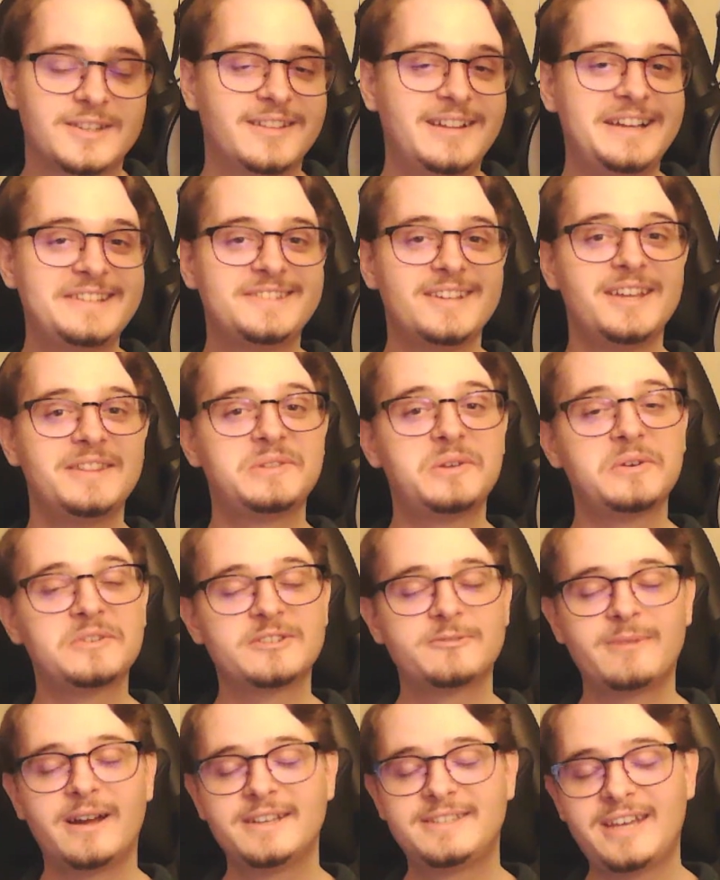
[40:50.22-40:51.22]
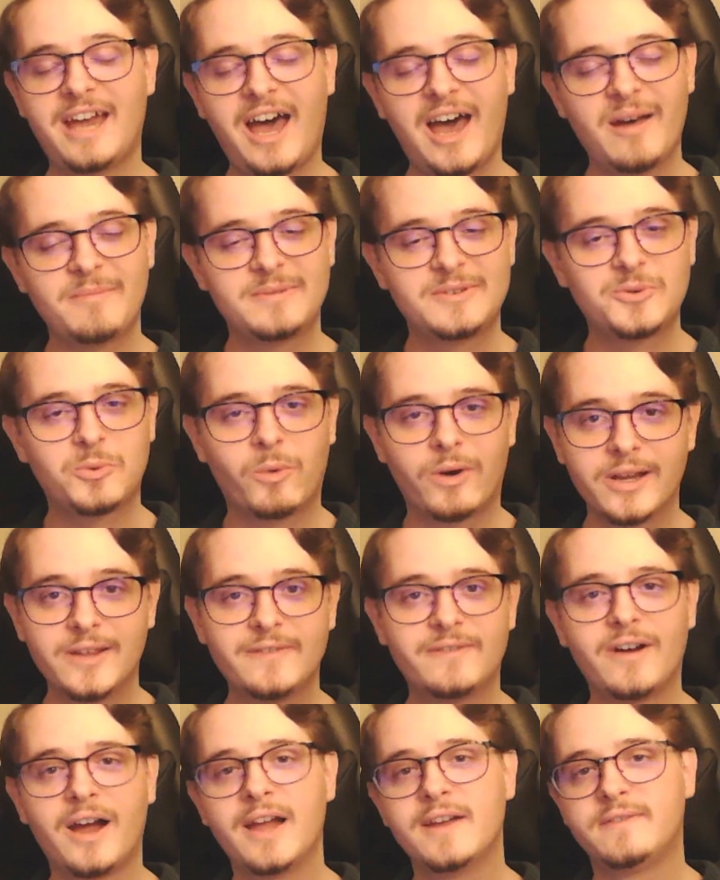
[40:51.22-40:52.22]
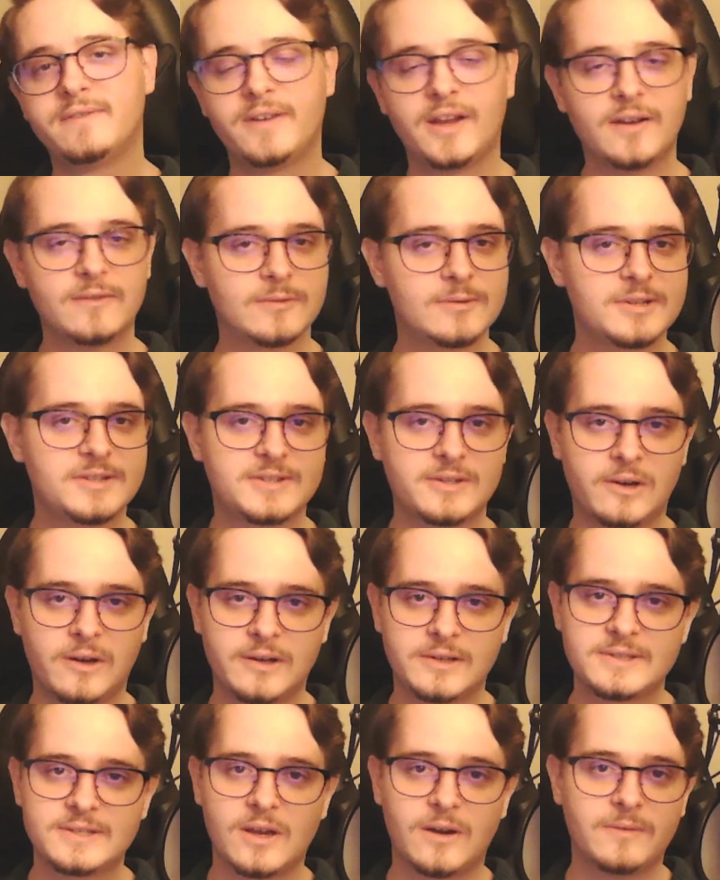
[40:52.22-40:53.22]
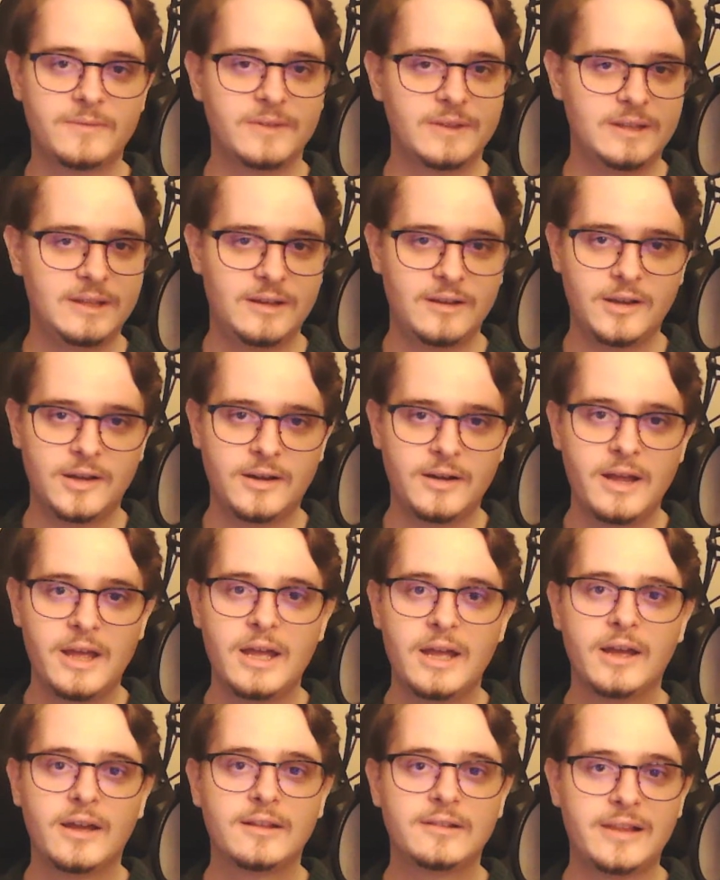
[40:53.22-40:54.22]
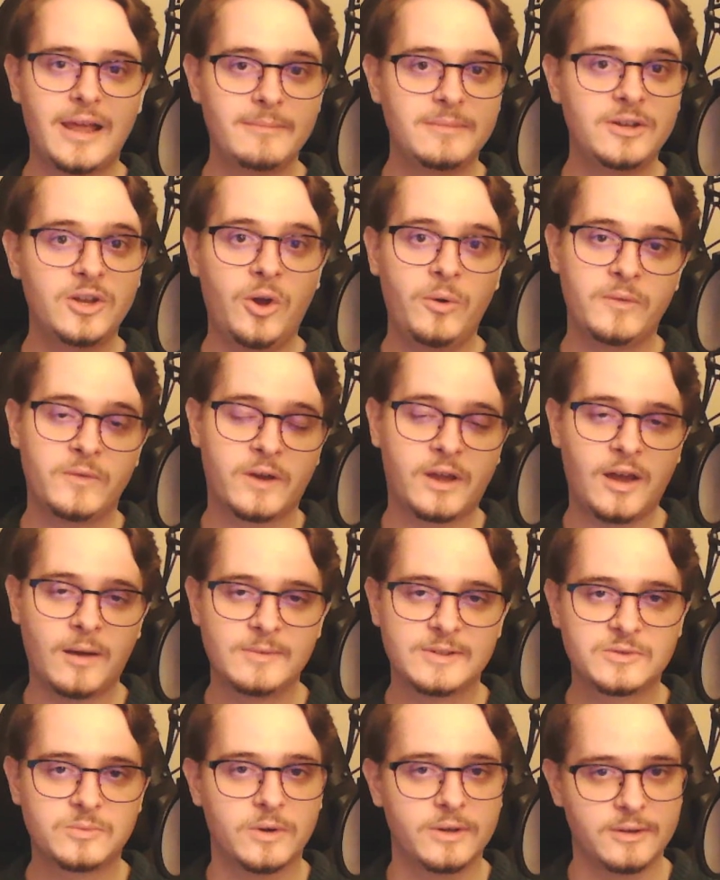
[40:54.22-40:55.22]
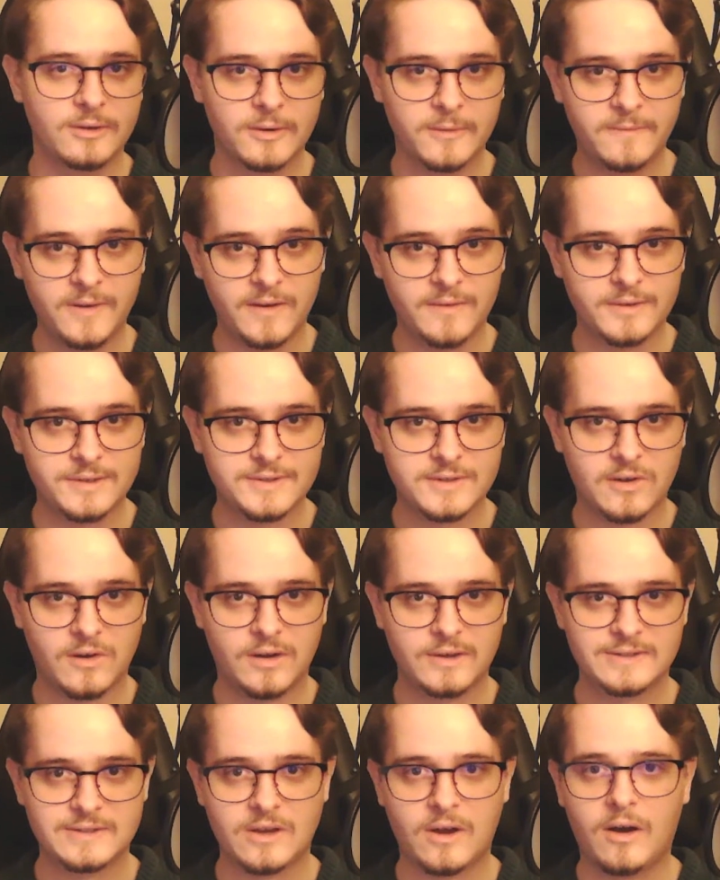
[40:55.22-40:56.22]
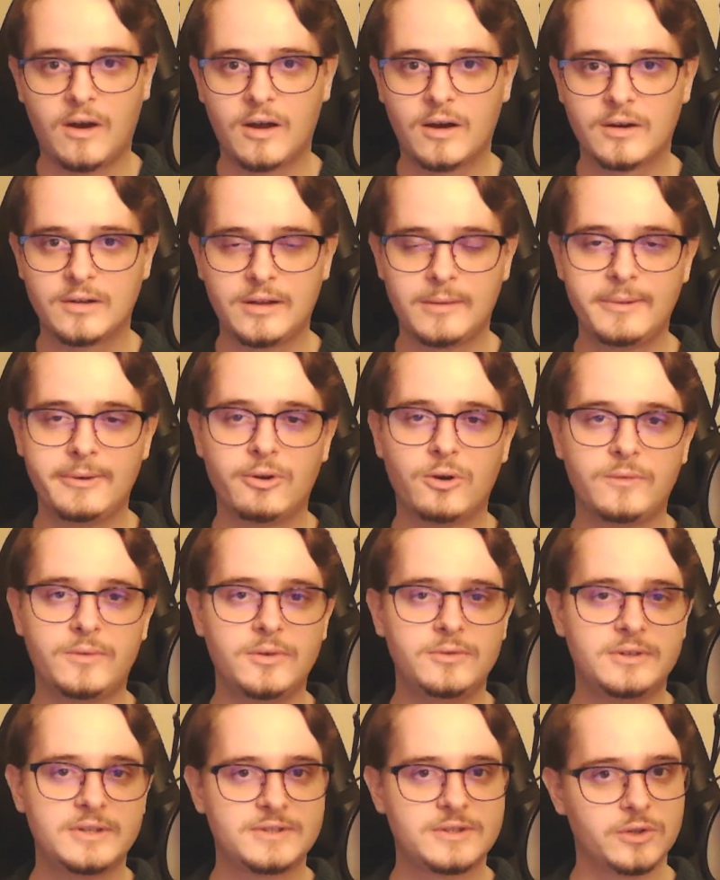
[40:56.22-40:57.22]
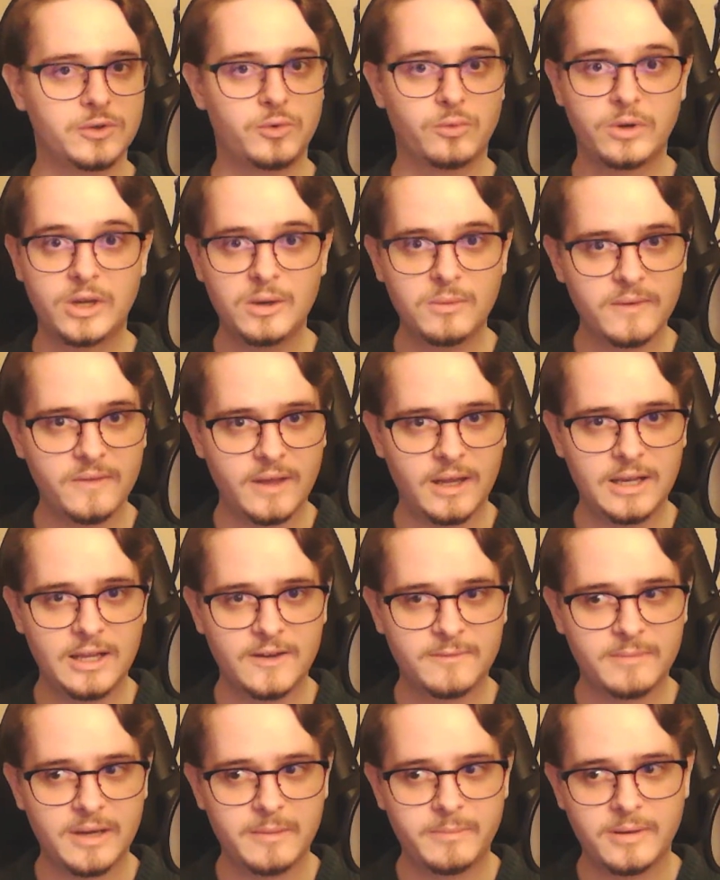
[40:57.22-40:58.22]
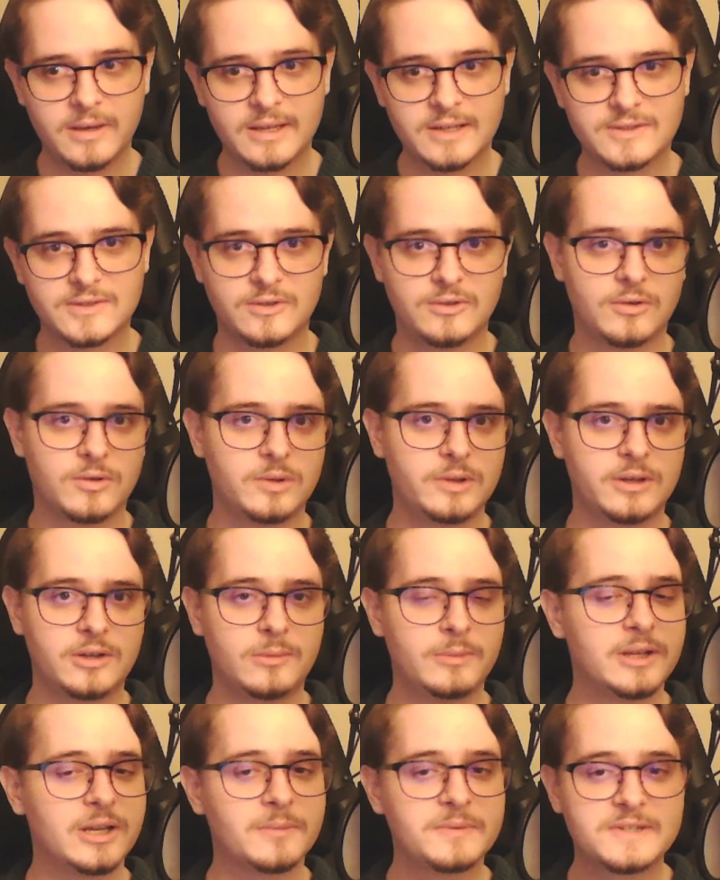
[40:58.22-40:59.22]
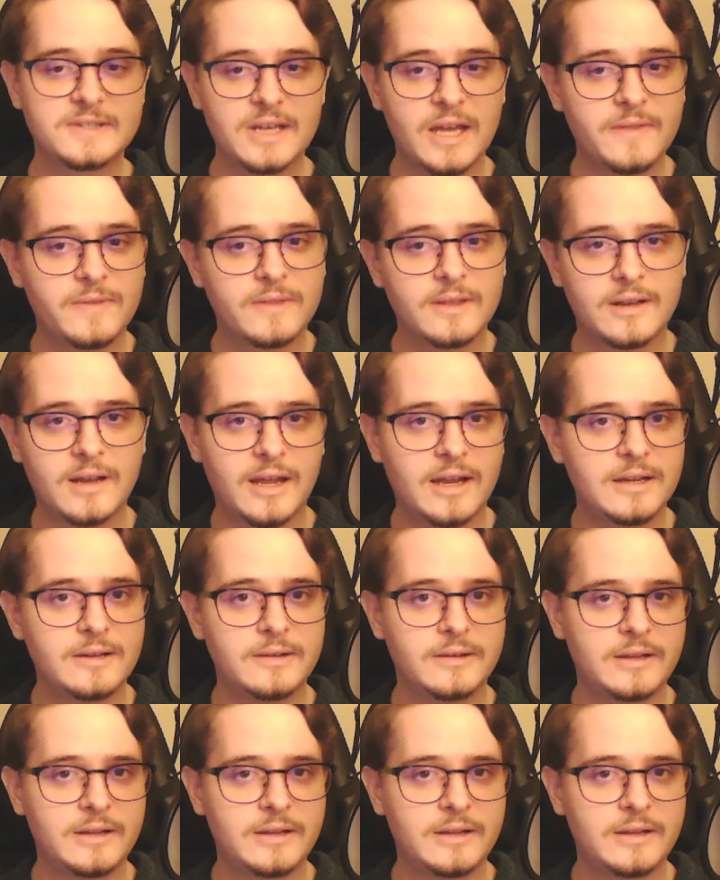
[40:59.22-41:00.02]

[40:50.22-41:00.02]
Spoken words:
that's it. Those are my top 25 favorite songs of the year. Let me know in the comments what your favorite songs are. Let me know if you disagree with any of my picks or you're a little bit upset that I